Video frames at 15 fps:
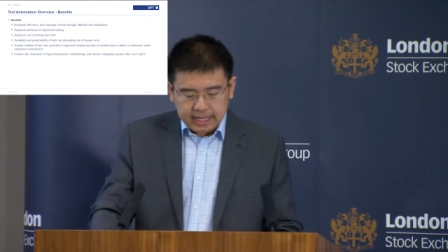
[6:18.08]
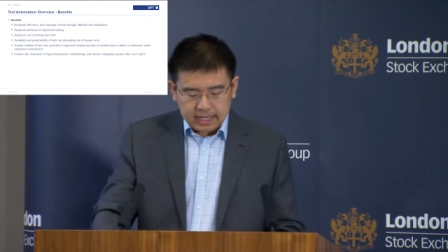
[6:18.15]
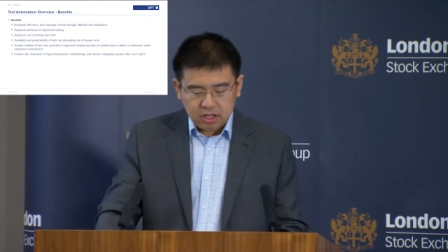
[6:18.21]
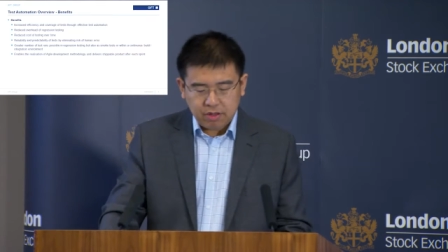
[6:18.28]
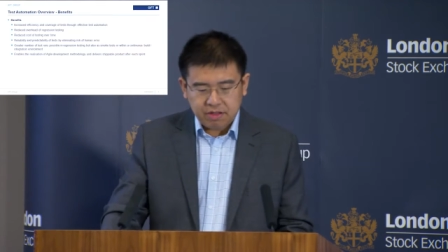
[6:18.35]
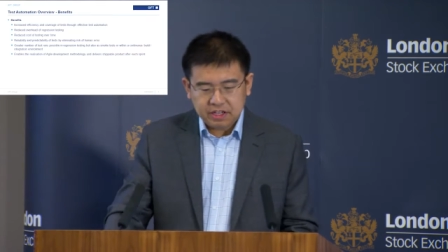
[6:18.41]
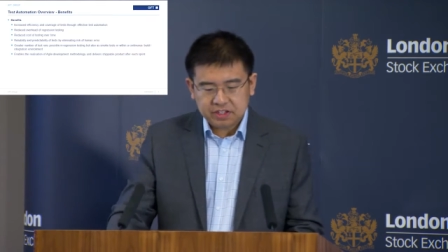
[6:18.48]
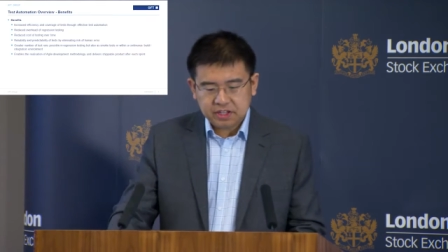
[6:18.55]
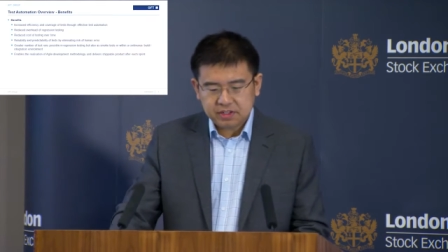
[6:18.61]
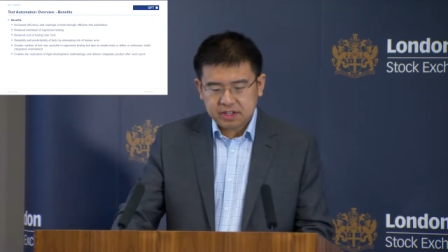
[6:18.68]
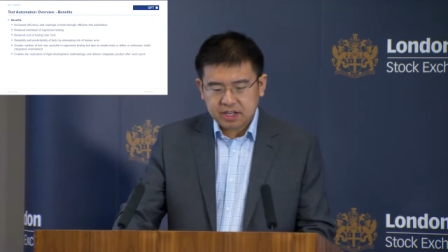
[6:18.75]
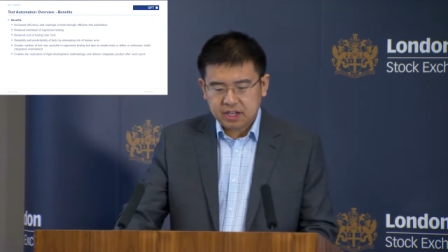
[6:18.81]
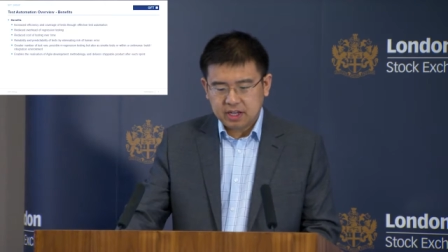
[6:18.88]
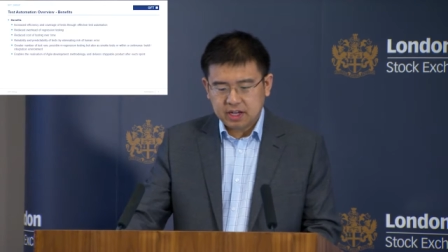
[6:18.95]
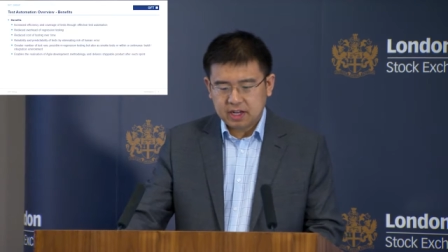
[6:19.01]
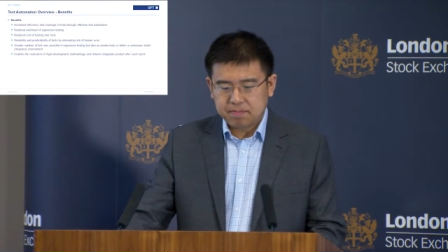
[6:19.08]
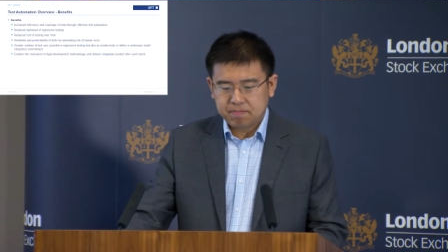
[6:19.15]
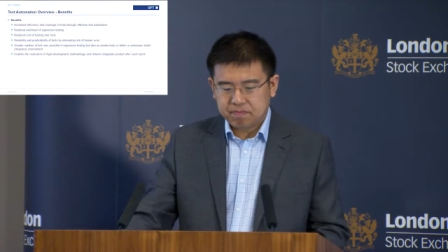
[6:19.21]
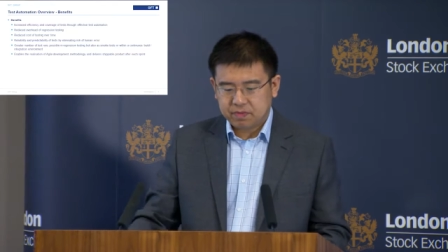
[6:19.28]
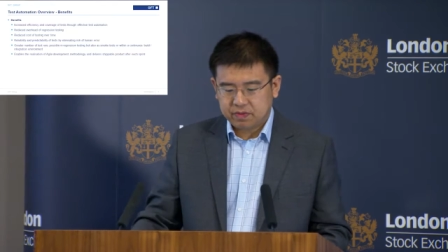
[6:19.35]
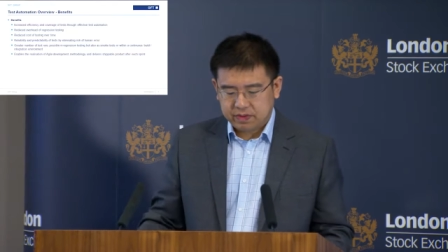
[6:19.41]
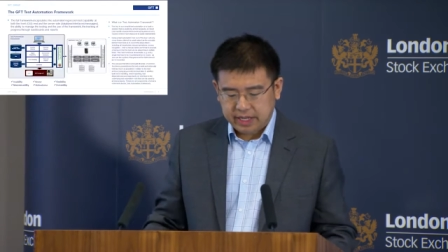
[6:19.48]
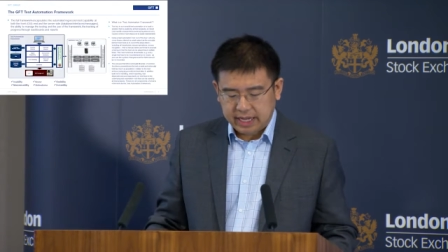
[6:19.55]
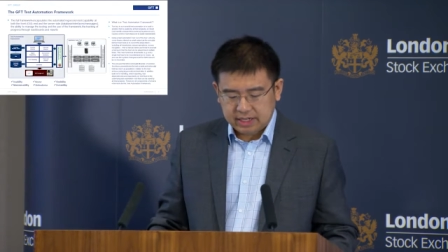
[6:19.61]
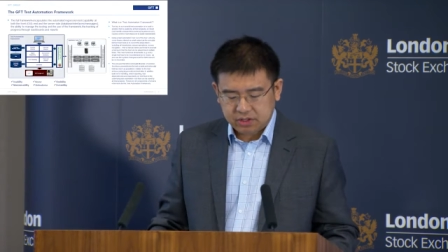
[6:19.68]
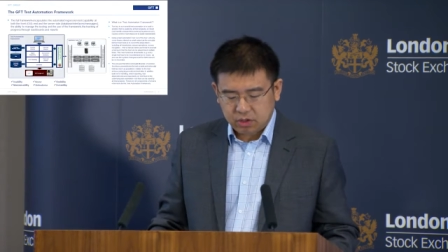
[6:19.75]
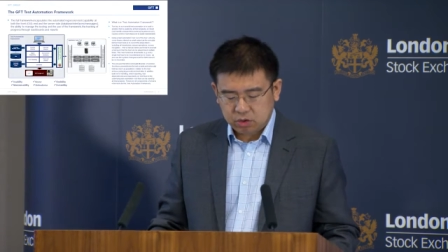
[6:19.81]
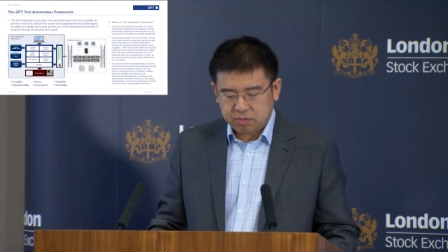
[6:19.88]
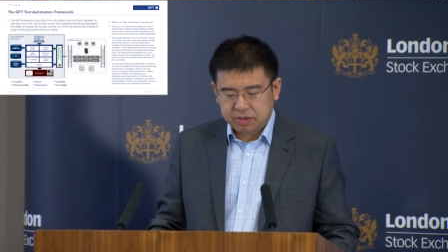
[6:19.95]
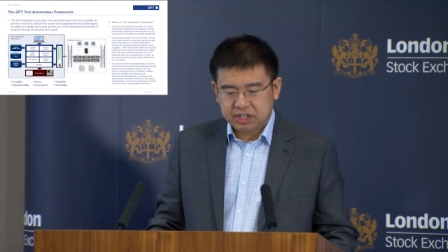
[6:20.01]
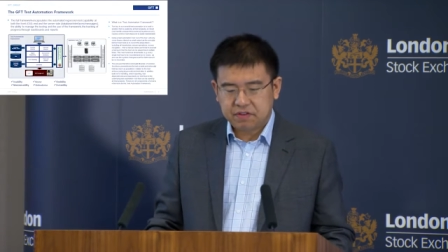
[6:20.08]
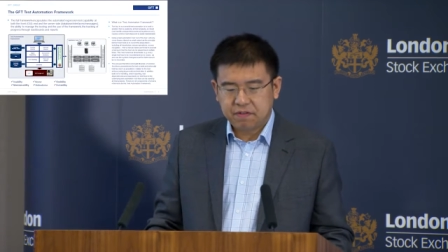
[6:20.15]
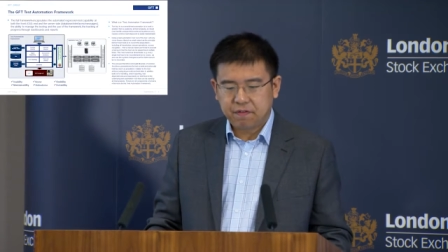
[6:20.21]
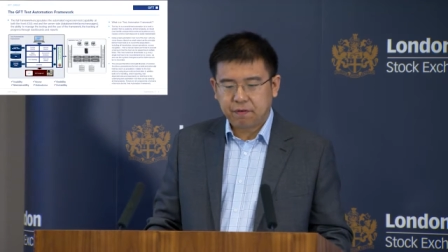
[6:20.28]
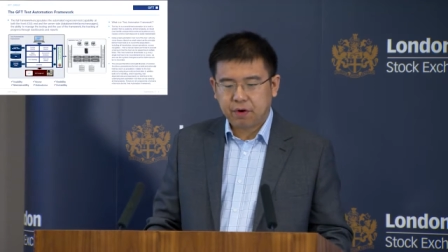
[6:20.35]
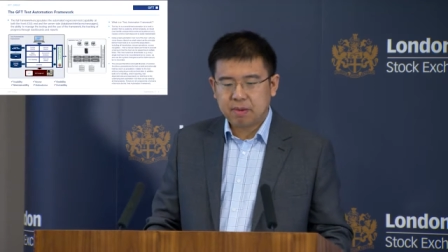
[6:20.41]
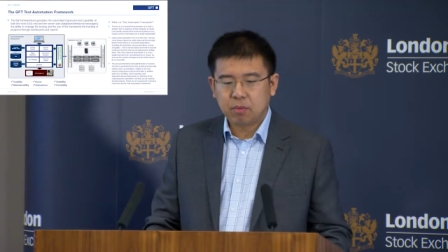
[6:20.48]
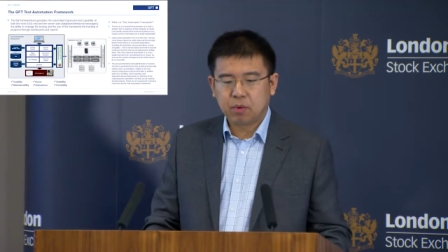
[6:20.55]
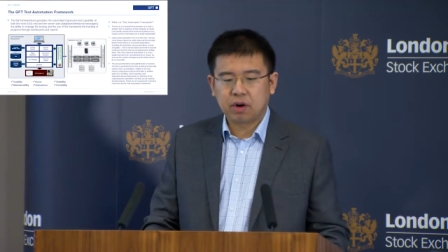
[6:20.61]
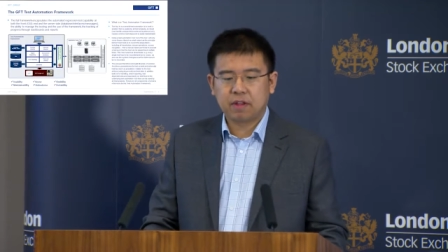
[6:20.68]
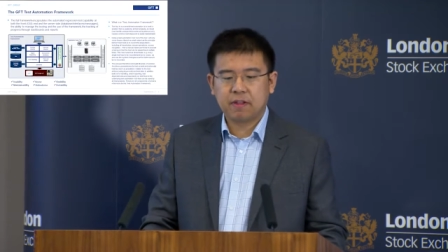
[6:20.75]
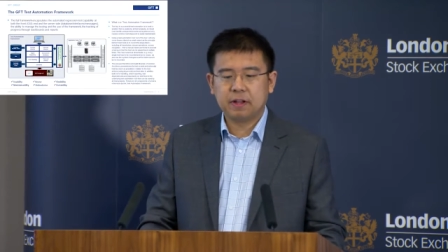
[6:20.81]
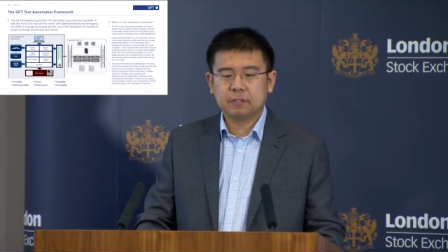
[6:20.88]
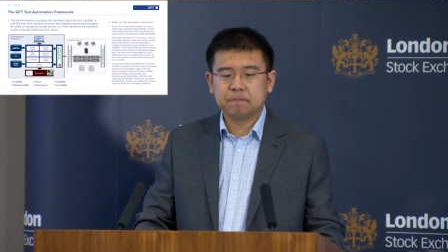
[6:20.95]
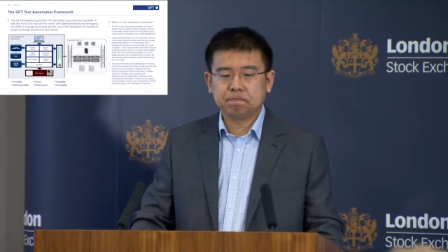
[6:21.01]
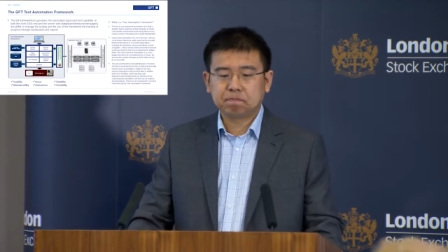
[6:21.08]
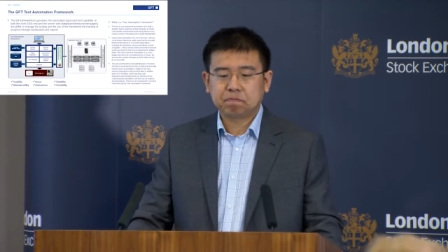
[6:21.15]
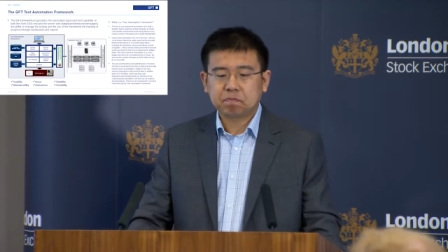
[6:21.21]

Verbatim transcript: Now, this is the um, test automation framework that